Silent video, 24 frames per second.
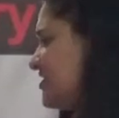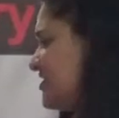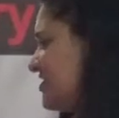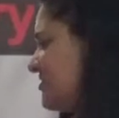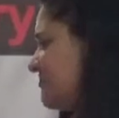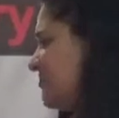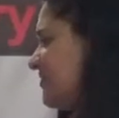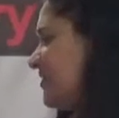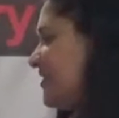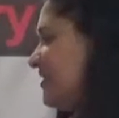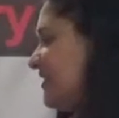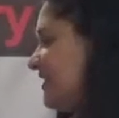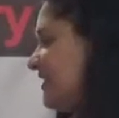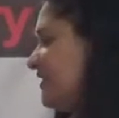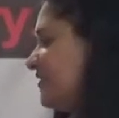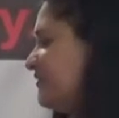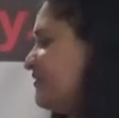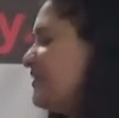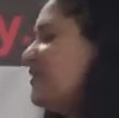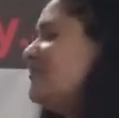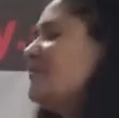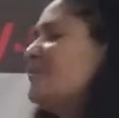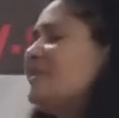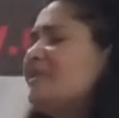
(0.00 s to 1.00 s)
typically the
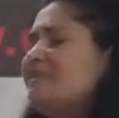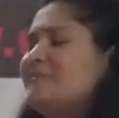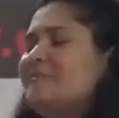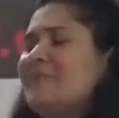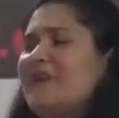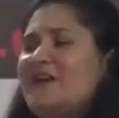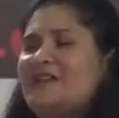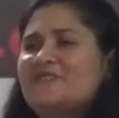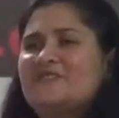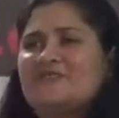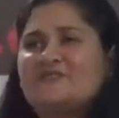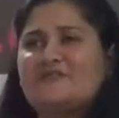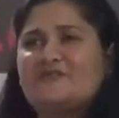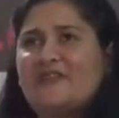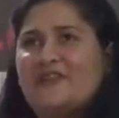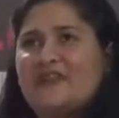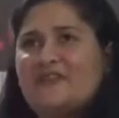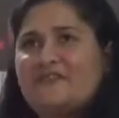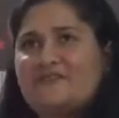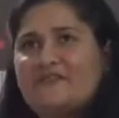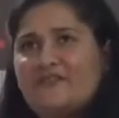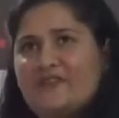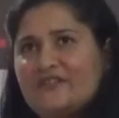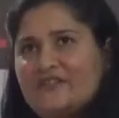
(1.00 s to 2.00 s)
feminine parts of
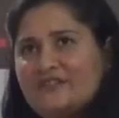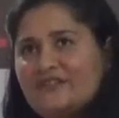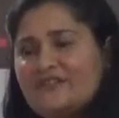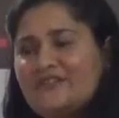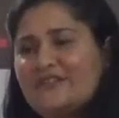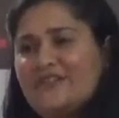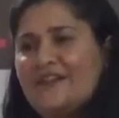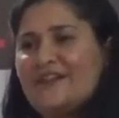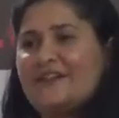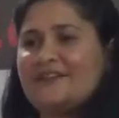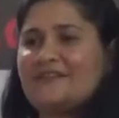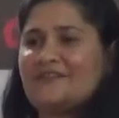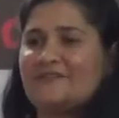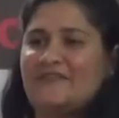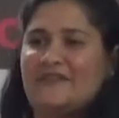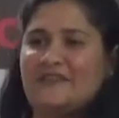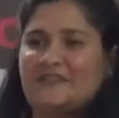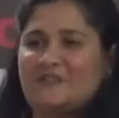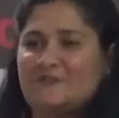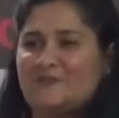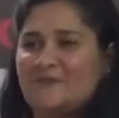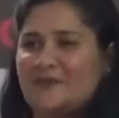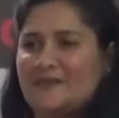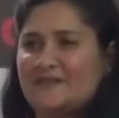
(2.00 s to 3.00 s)
life are the creative
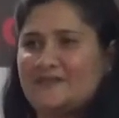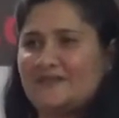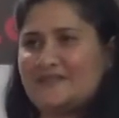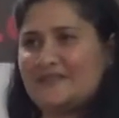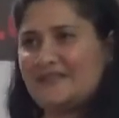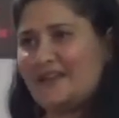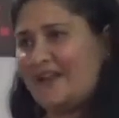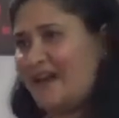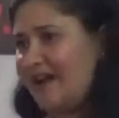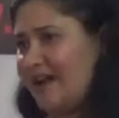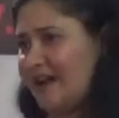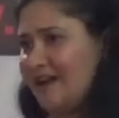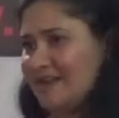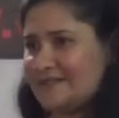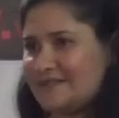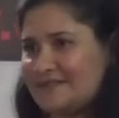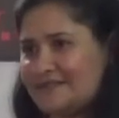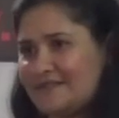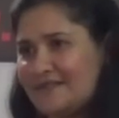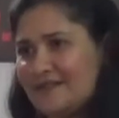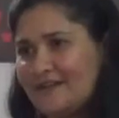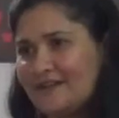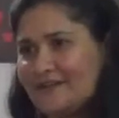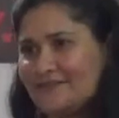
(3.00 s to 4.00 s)
aspects, the arts,
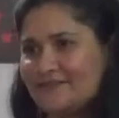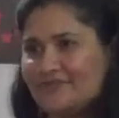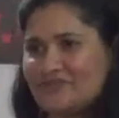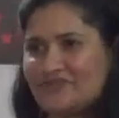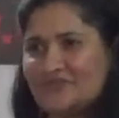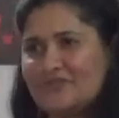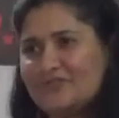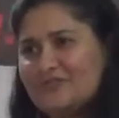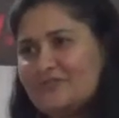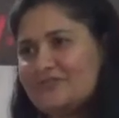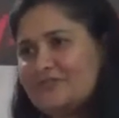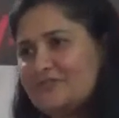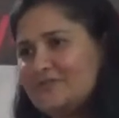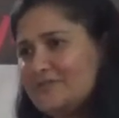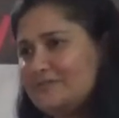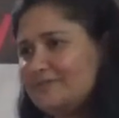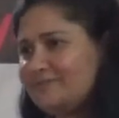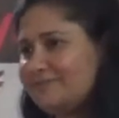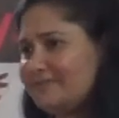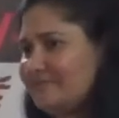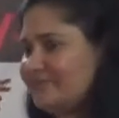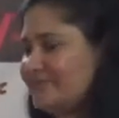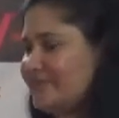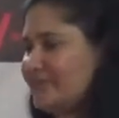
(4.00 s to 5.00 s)
the culture, the
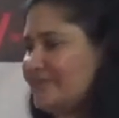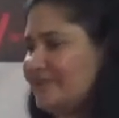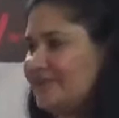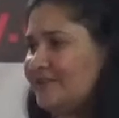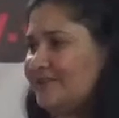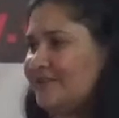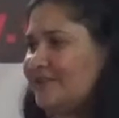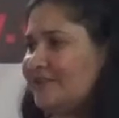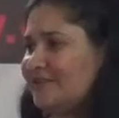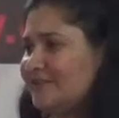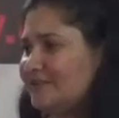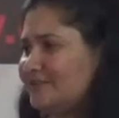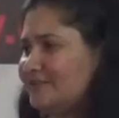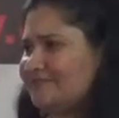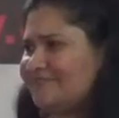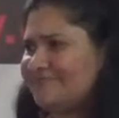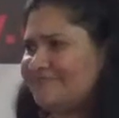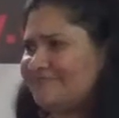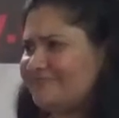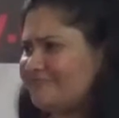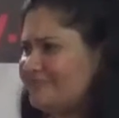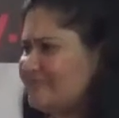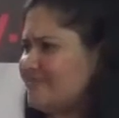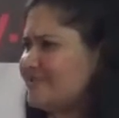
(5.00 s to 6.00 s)

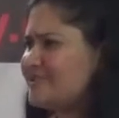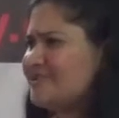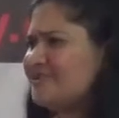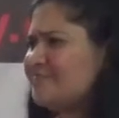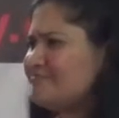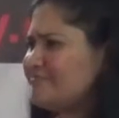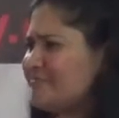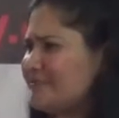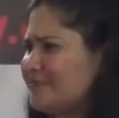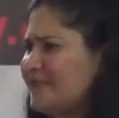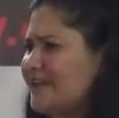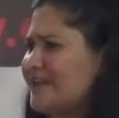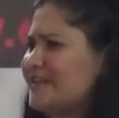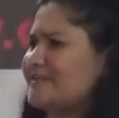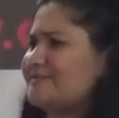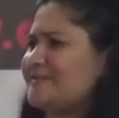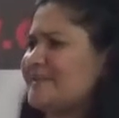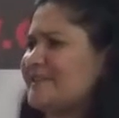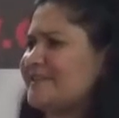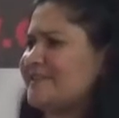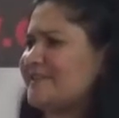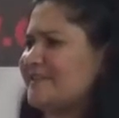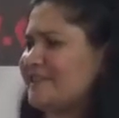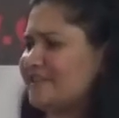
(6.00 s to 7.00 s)
simple
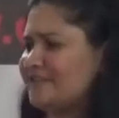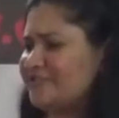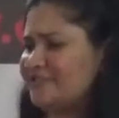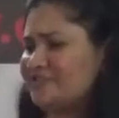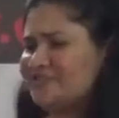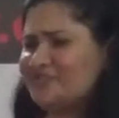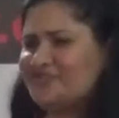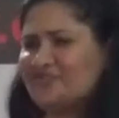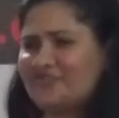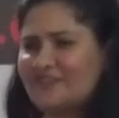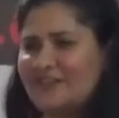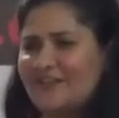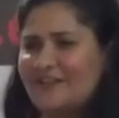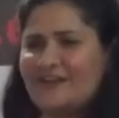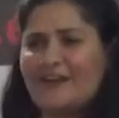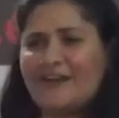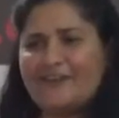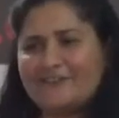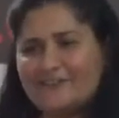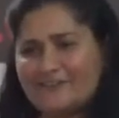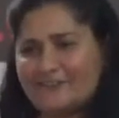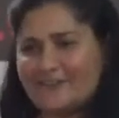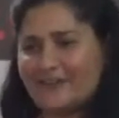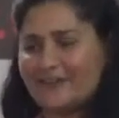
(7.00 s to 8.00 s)
aspects like nurturing,
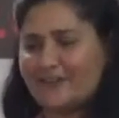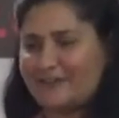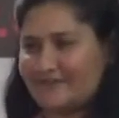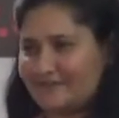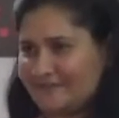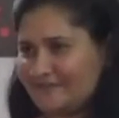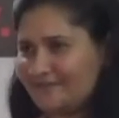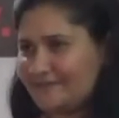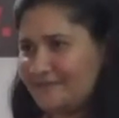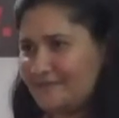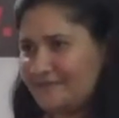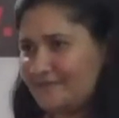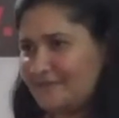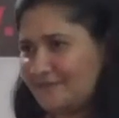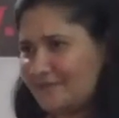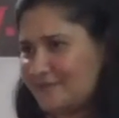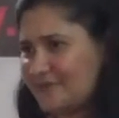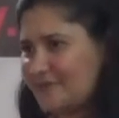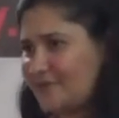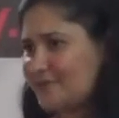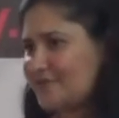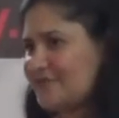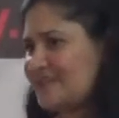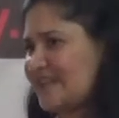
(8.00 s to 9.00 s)
gardening,
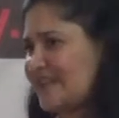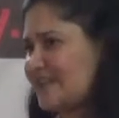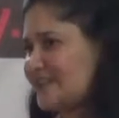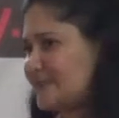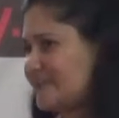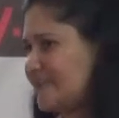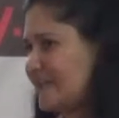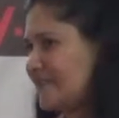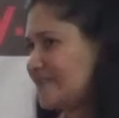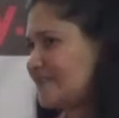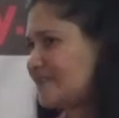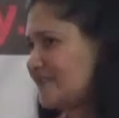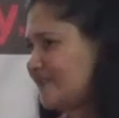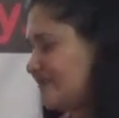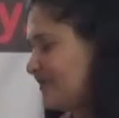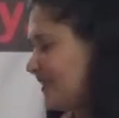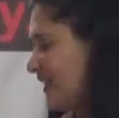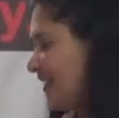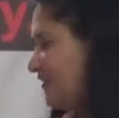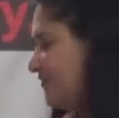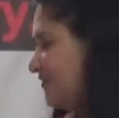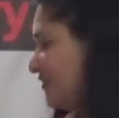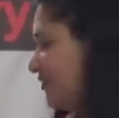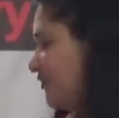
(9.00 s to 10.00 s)
those aspects of
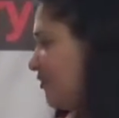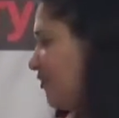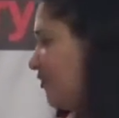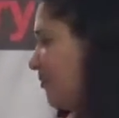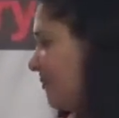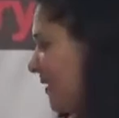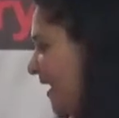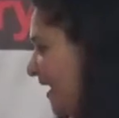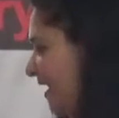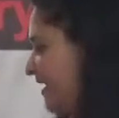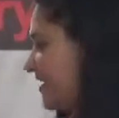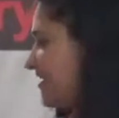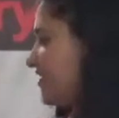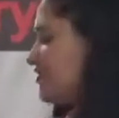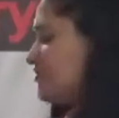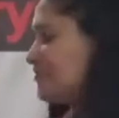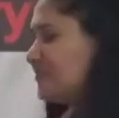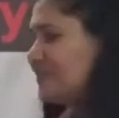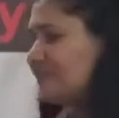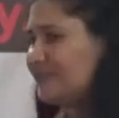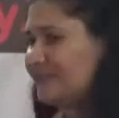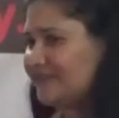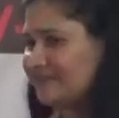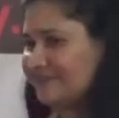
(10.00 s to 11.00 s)
life. You go back
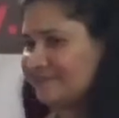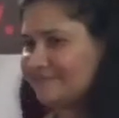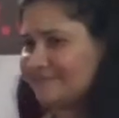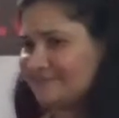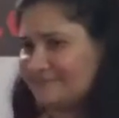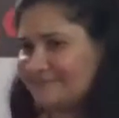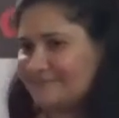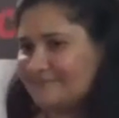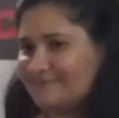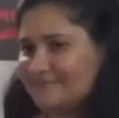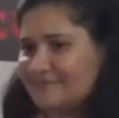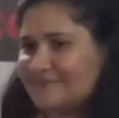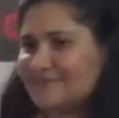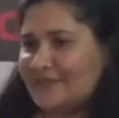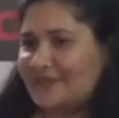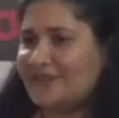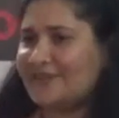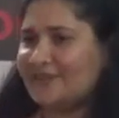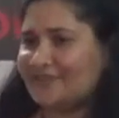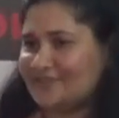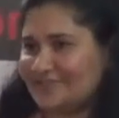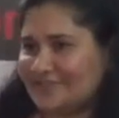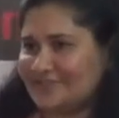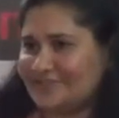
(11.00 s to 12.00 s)
into the
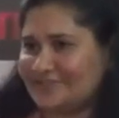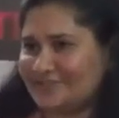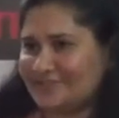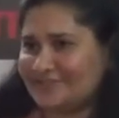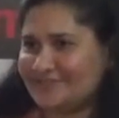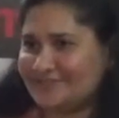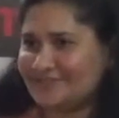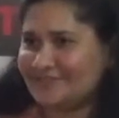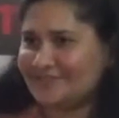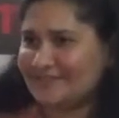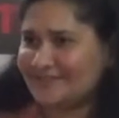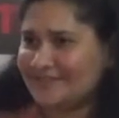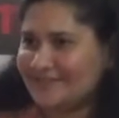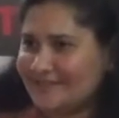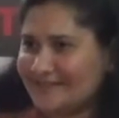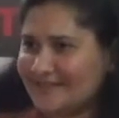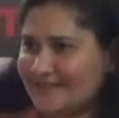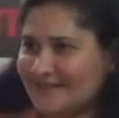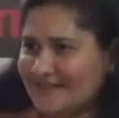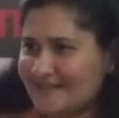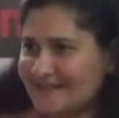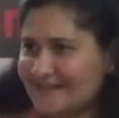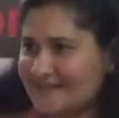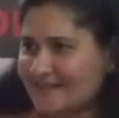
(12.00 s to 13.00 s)
earth
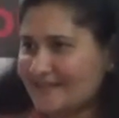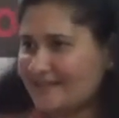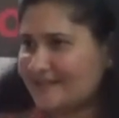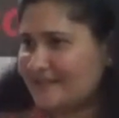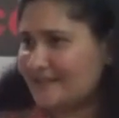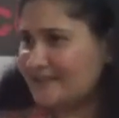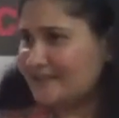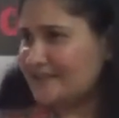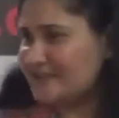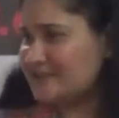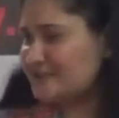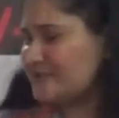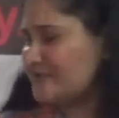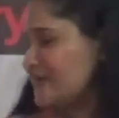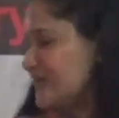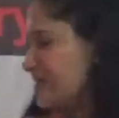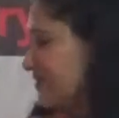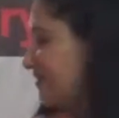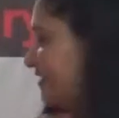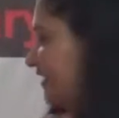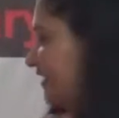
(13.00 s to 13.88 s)
in terms of